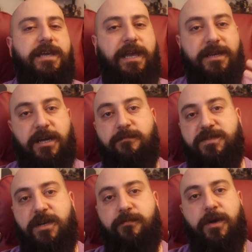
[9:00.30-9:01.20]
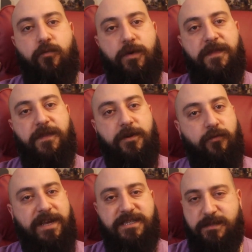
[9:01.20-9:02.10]
and comes up with the
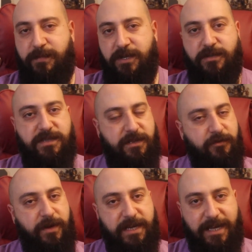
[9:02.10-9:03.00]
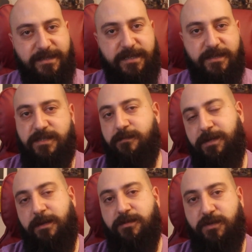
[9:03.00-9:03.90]
great spells and the great ideas to
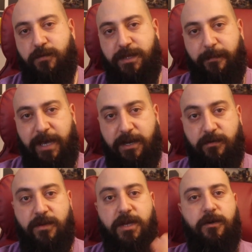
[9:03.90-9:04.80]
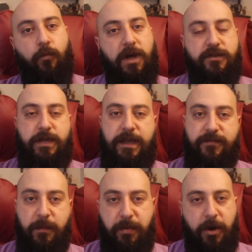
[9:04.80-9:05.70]
be able to win the battle, while you
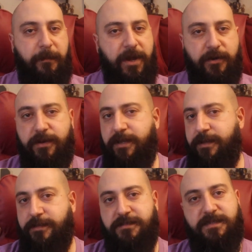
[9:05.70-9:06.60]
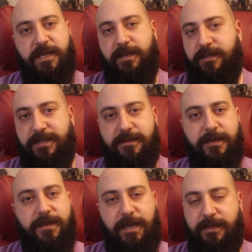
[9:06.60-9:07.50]
have the barbarians and
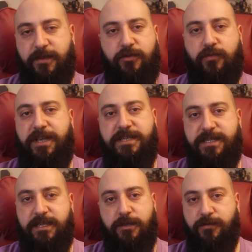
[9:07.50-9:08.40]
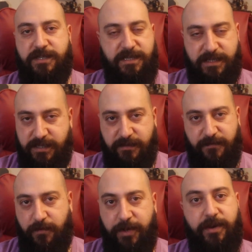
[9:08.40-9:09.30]
the crazy lunatics in the
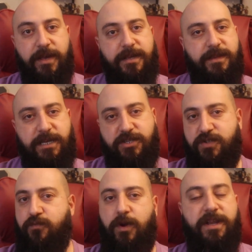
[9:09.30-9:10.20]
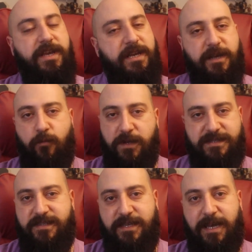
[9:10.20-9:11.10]
front that just run in and want
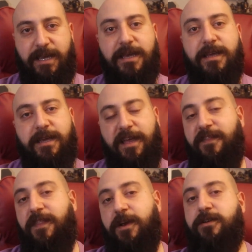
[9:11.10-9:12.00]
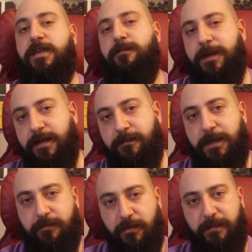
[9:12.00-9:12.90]
to die, and they're keeping
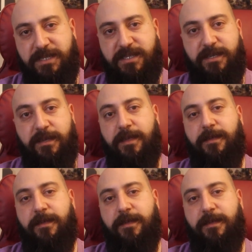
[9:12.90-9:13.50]
people busy.